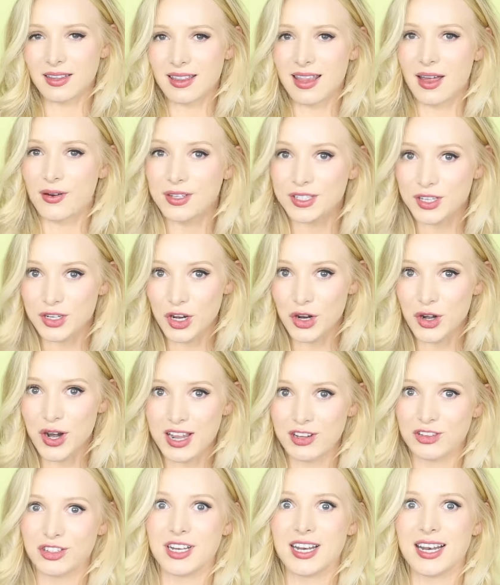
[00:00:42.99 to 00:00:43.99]
There is a
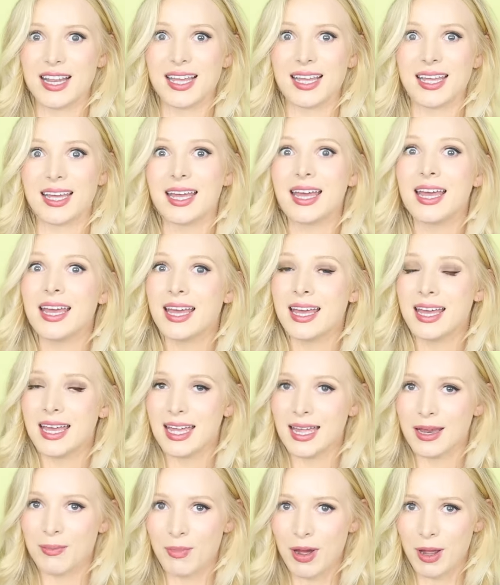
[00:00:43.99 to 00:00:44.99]
donation link
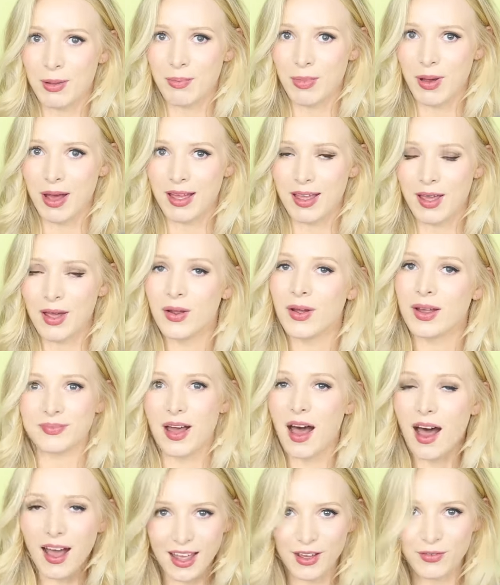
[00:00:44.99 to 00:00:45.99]
in my bio.
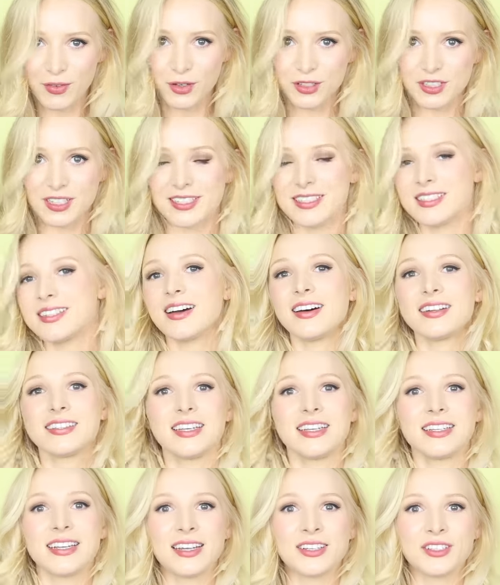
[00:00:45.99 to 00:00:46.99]
I have got us
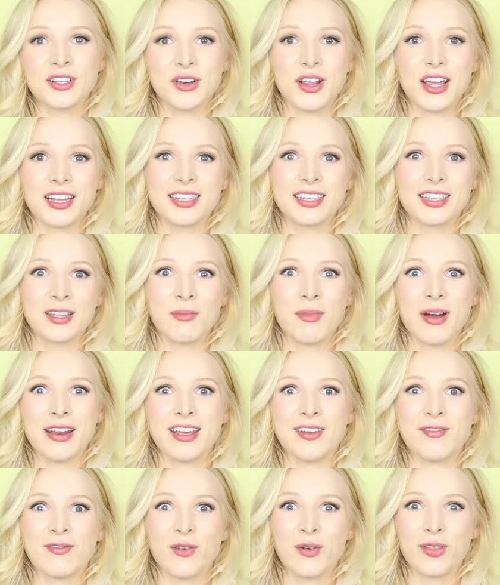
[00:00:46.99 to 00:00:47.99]
started and donated the
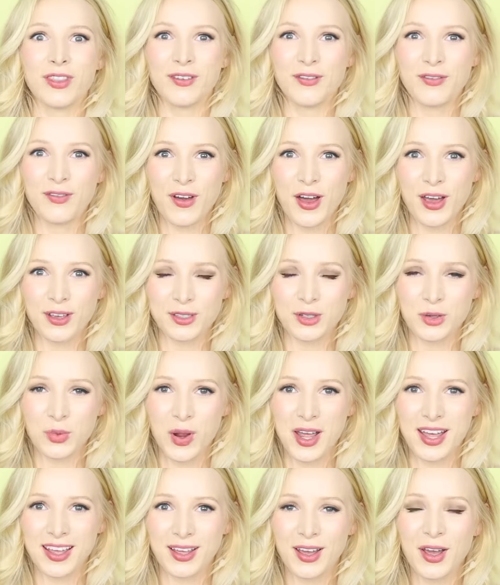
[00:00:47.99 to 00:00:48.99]
money for the first
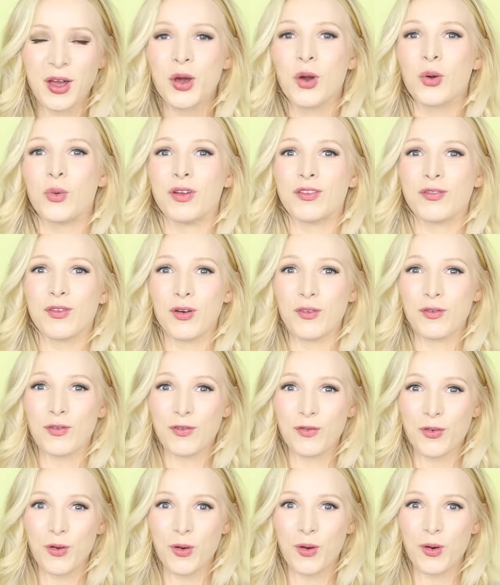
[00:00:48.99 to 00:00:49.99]
wig. We've got
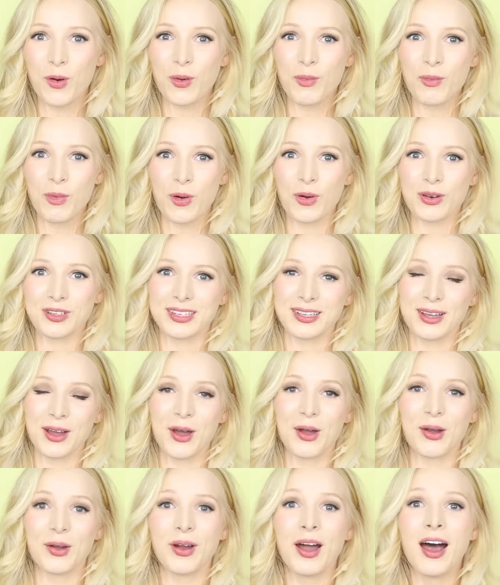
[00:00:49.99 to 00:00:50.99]
4 more to
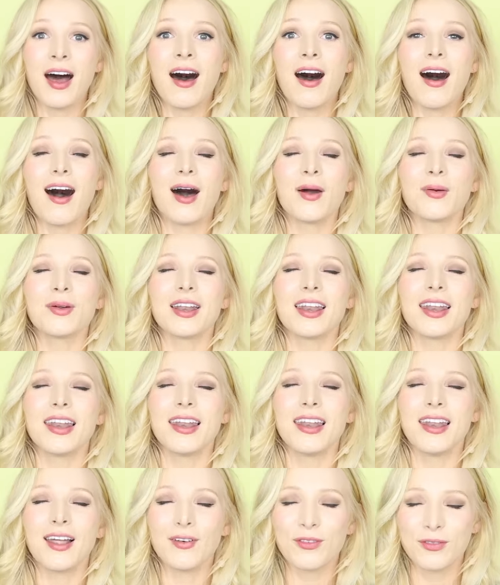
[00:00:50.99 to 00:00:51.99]
go. I would
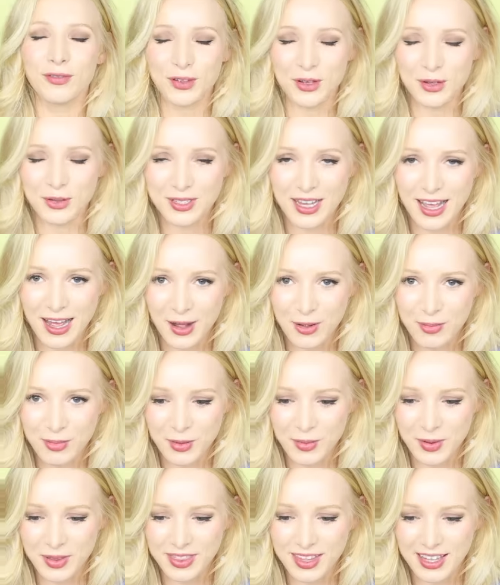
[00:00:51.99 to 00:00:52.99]
love for you to help
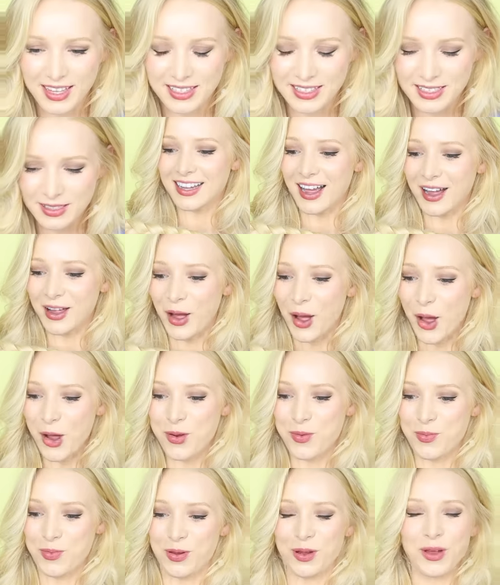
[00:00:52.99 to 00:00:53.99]
me with this. I
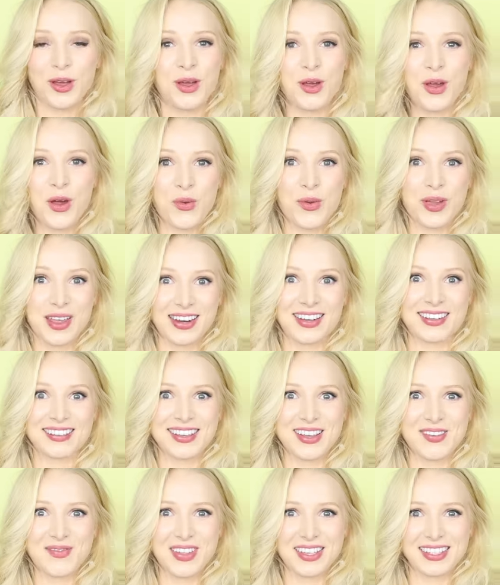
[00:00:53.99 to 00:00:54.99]
hope we can
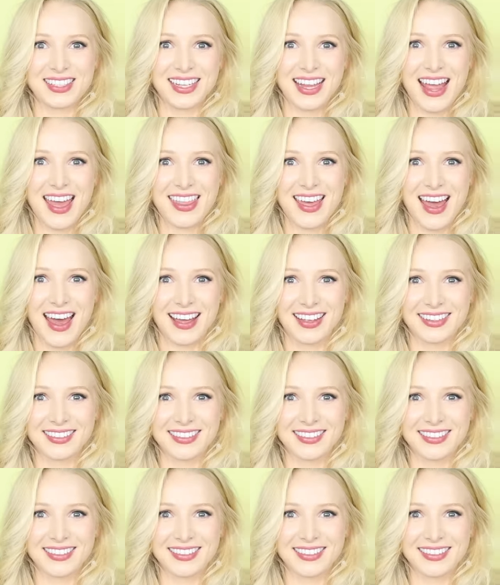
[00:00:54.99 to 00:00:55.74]
achieve this together.